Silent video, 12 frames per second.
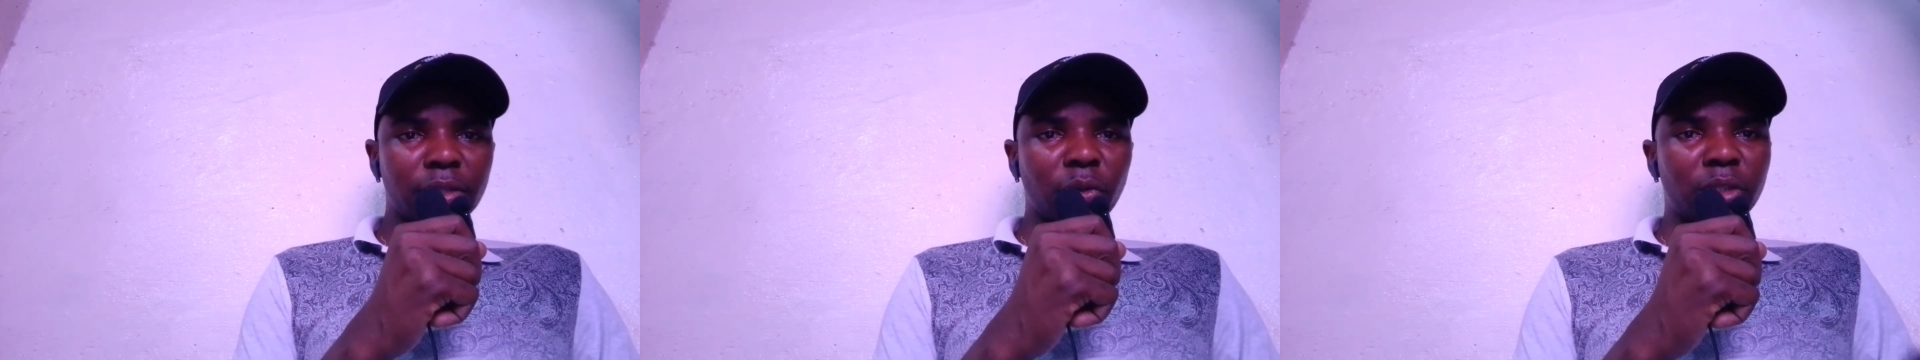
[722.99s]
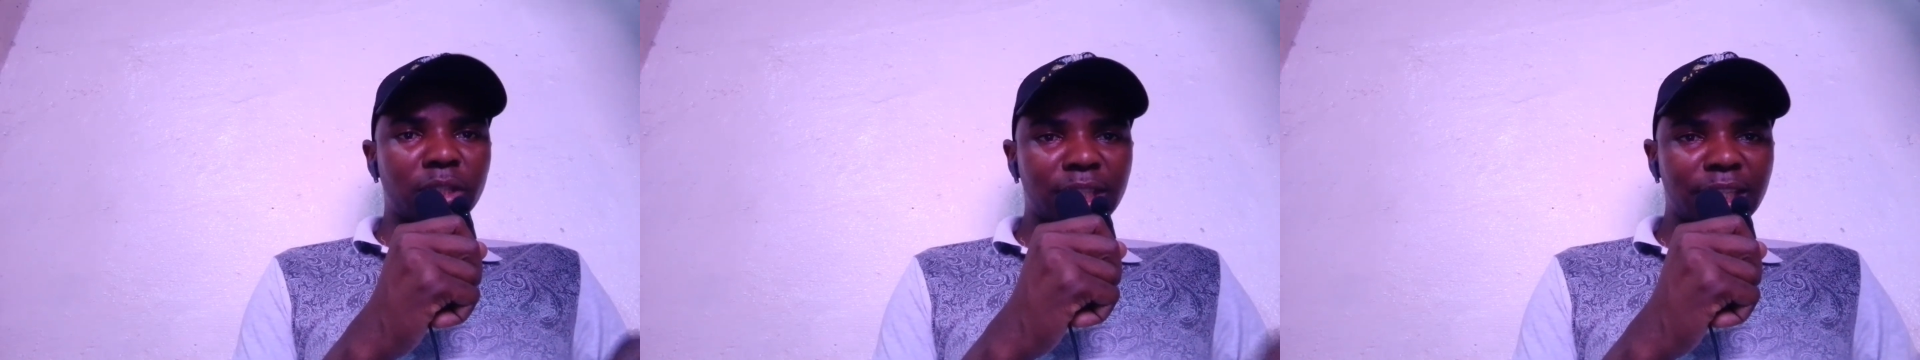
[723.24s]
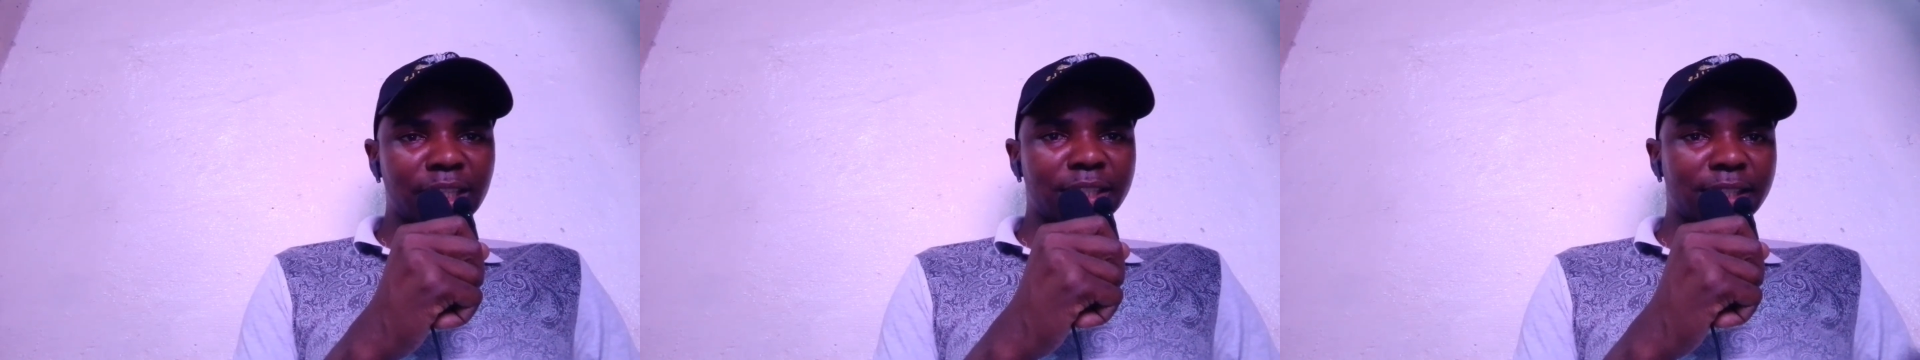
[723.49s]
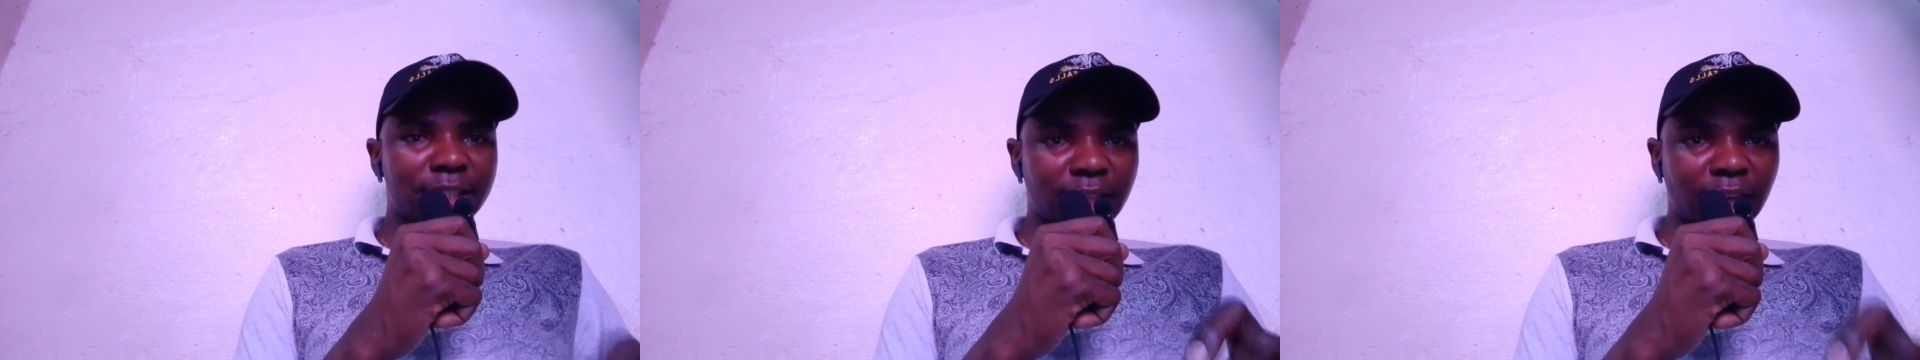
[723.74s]
on
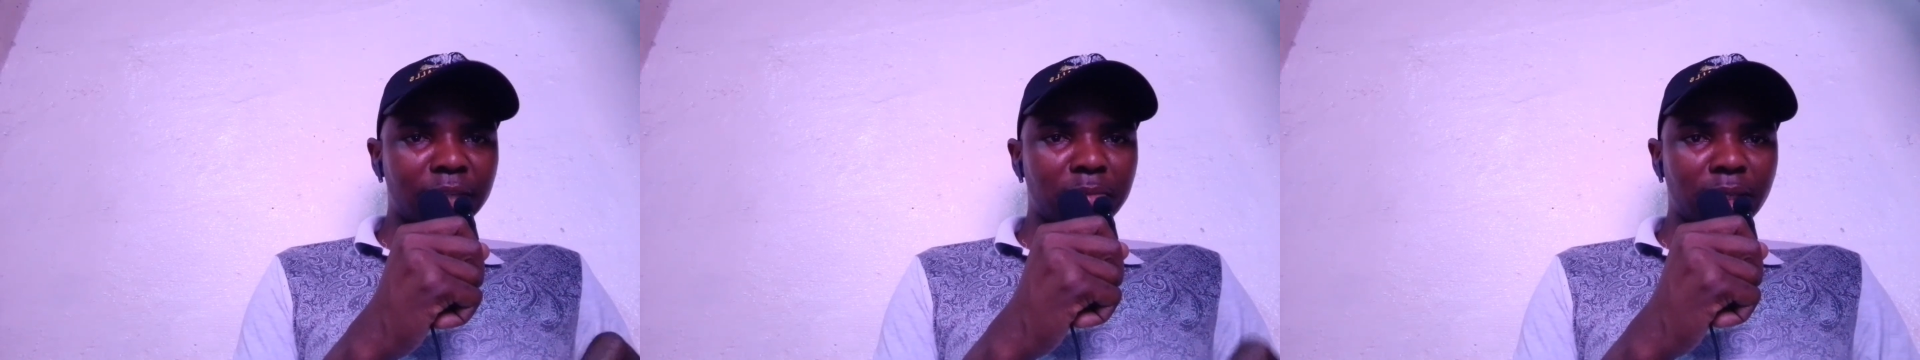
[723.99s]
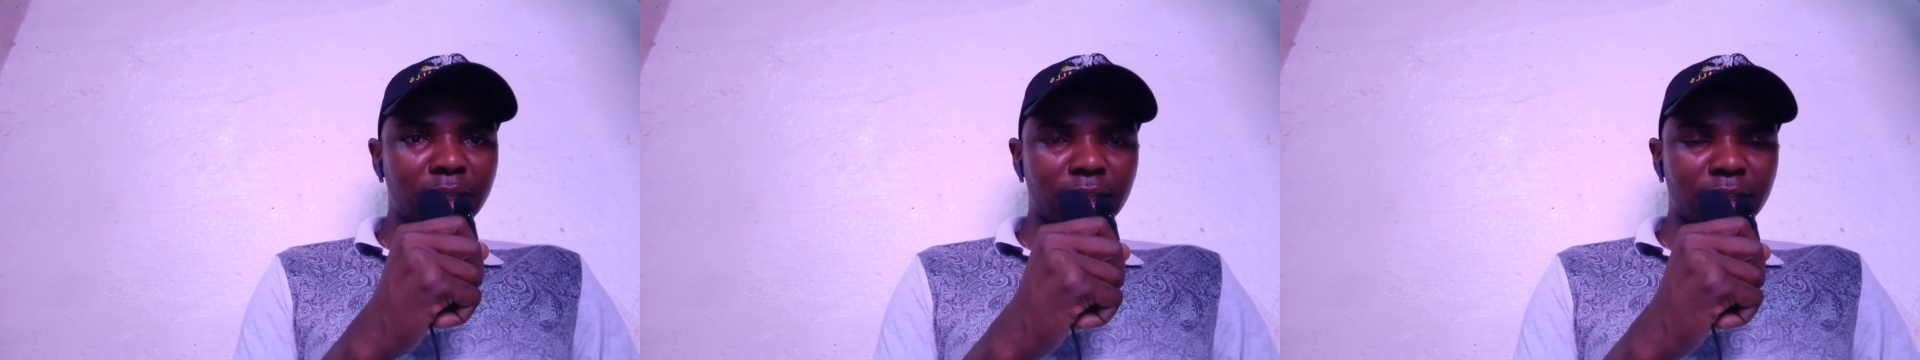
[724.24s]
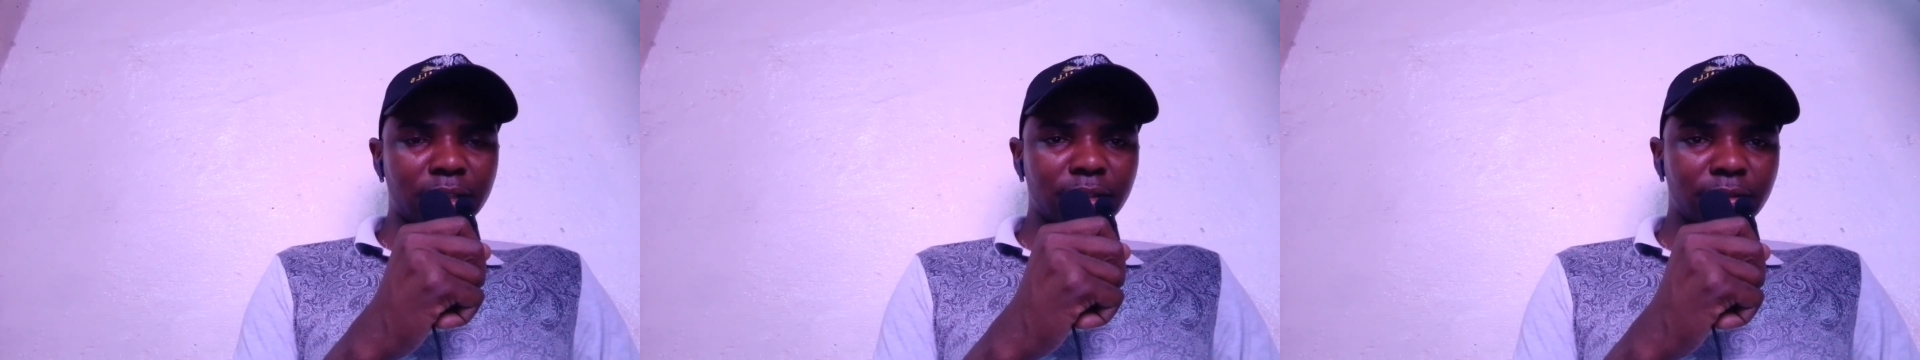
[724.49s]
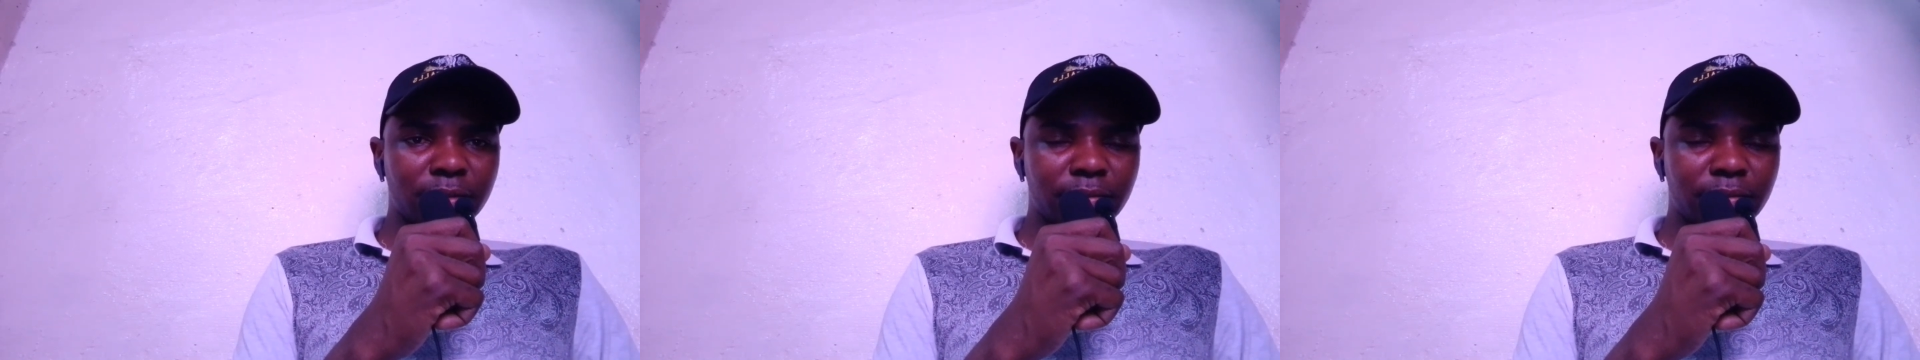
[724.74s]
things that matters.